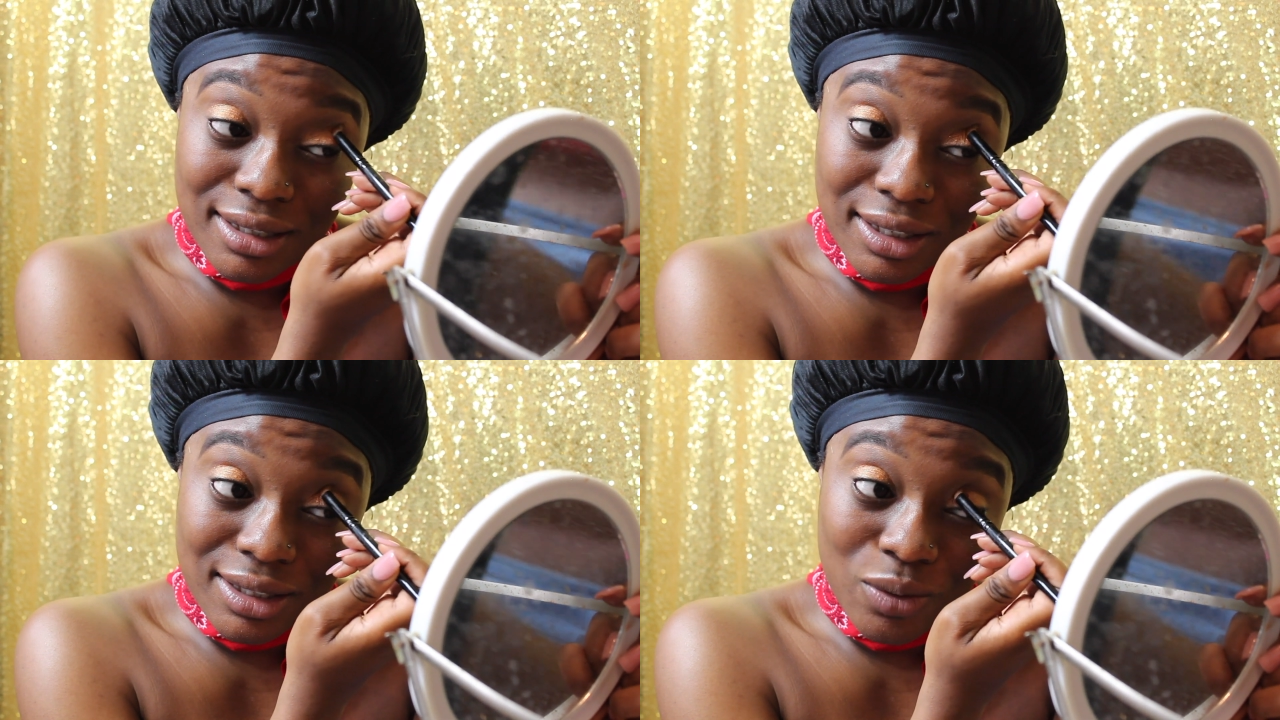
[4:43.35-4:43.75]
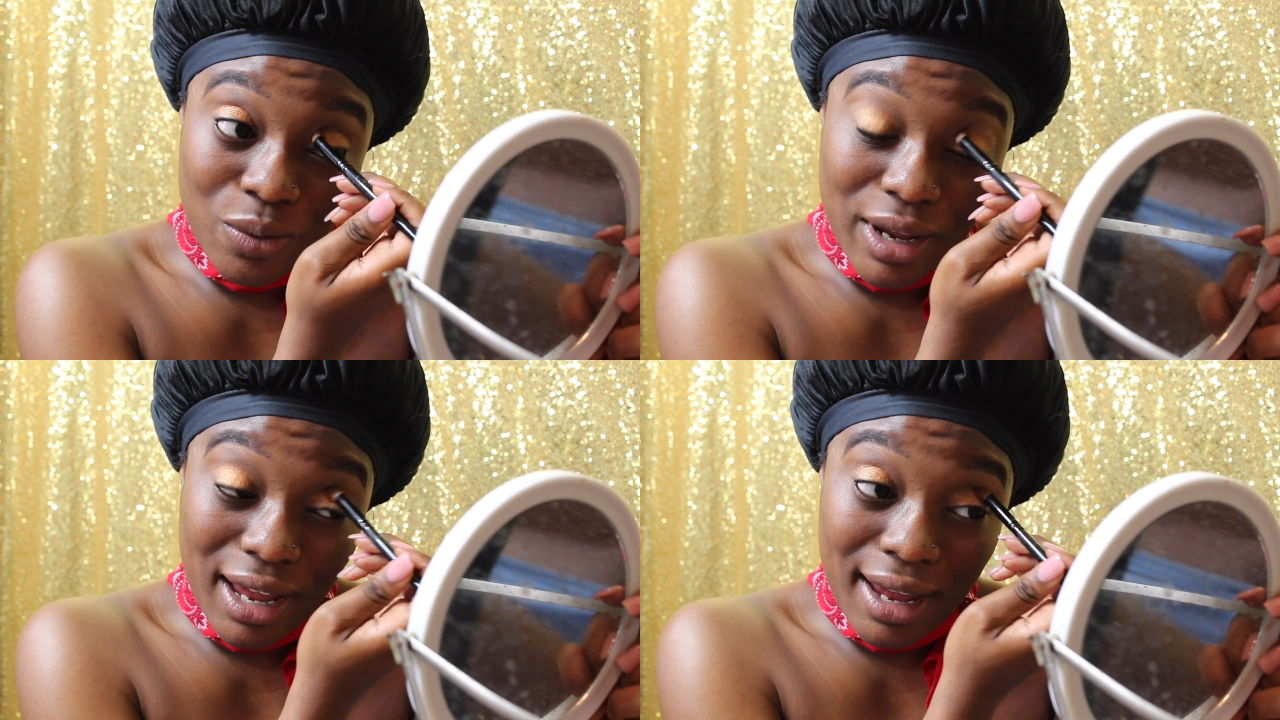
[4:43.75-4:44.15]
just
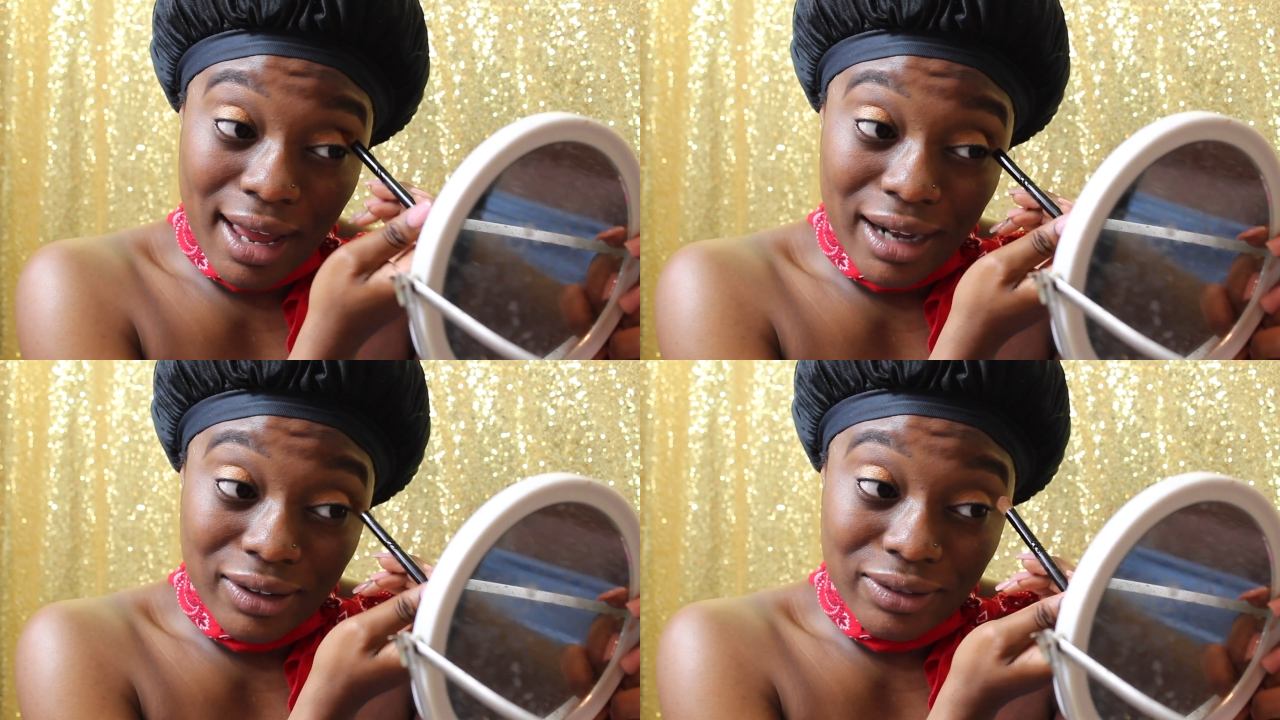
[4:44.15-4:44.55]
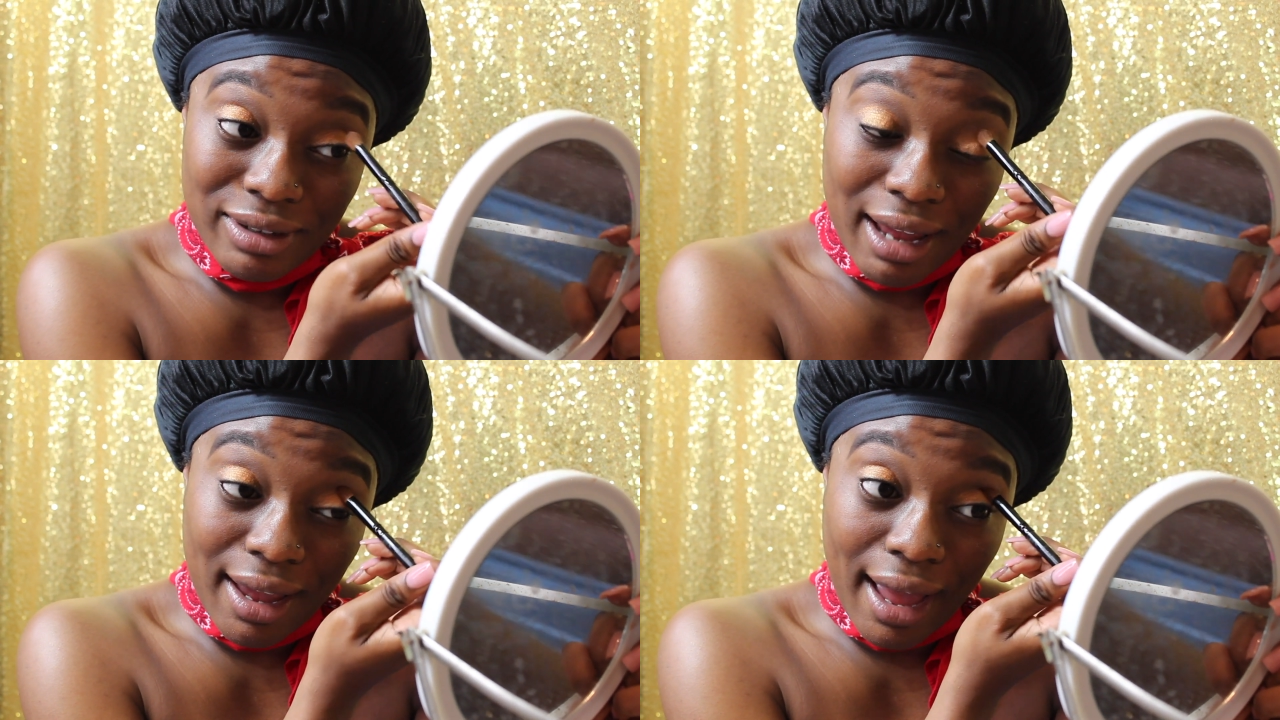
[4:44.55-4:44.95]
when we hang out,
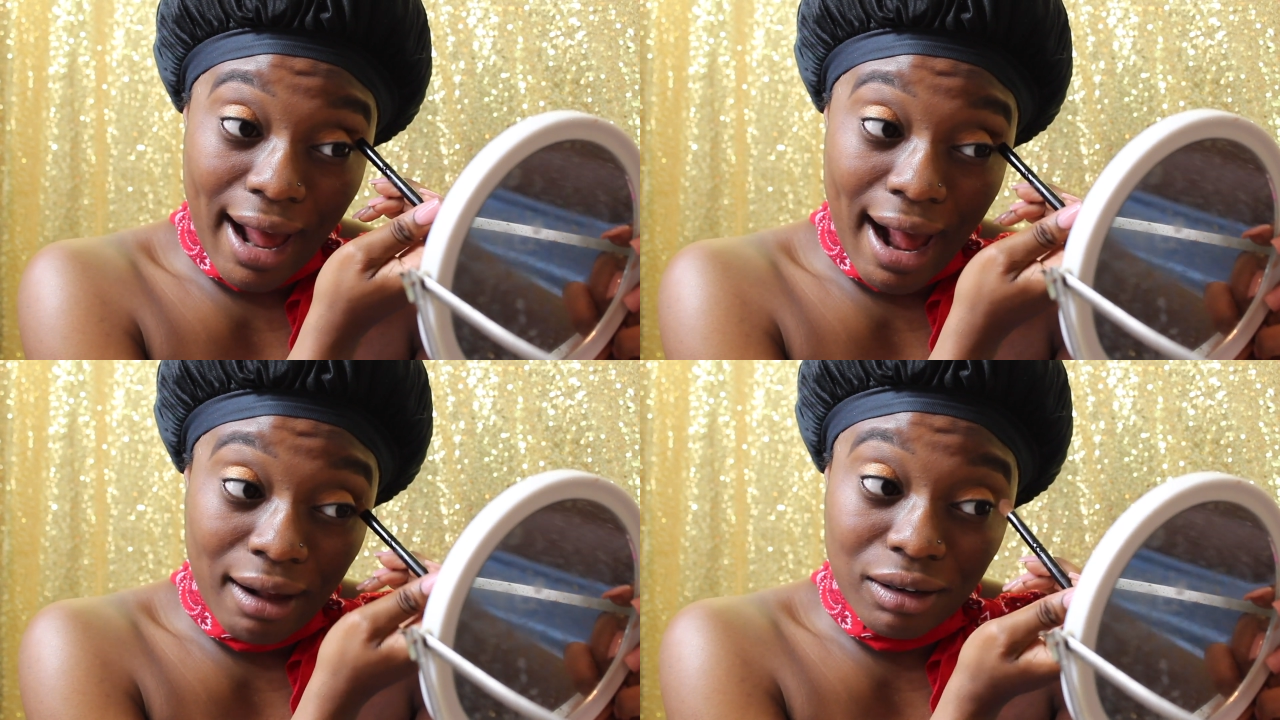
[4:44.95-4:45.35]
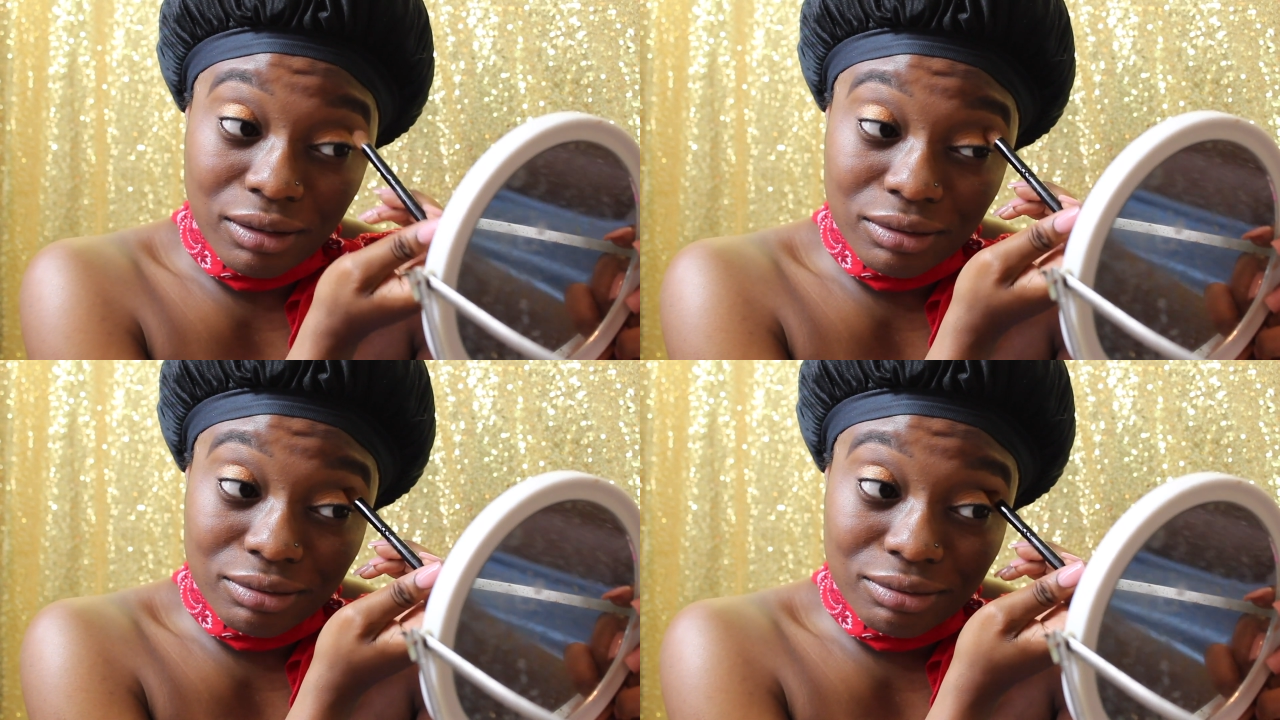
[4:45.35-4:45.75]
we hang
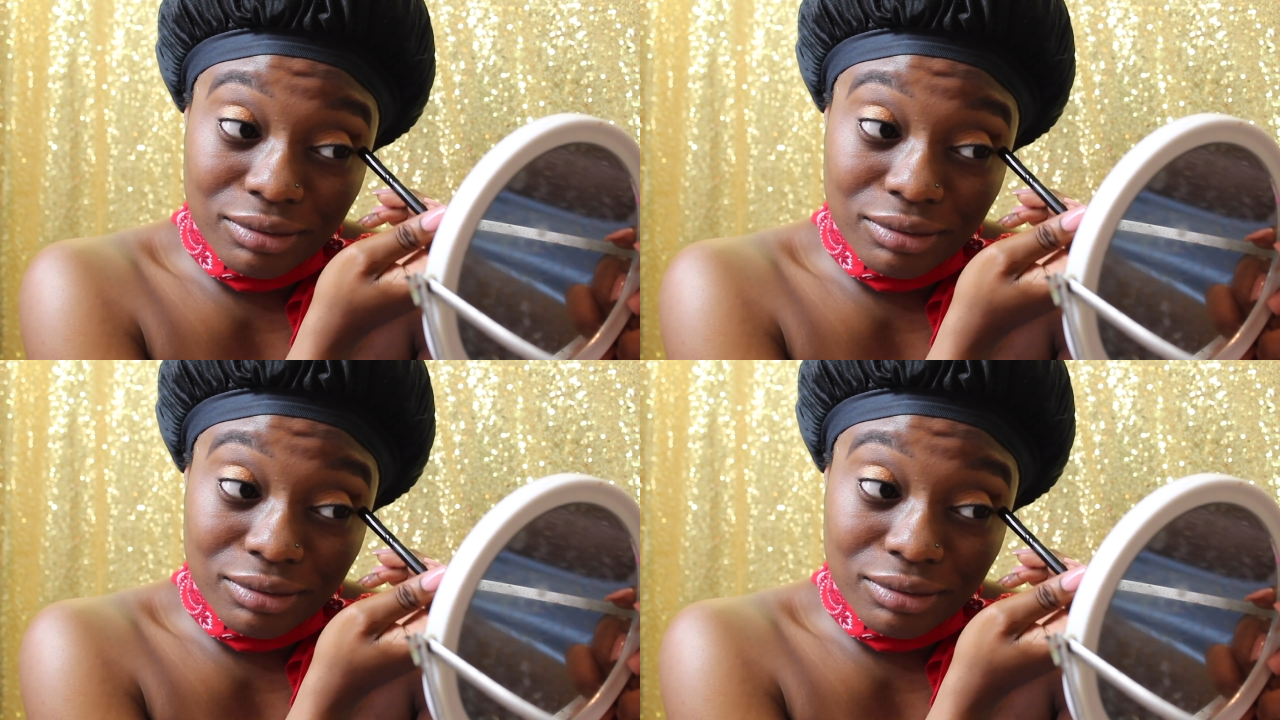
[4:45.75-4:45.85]
out.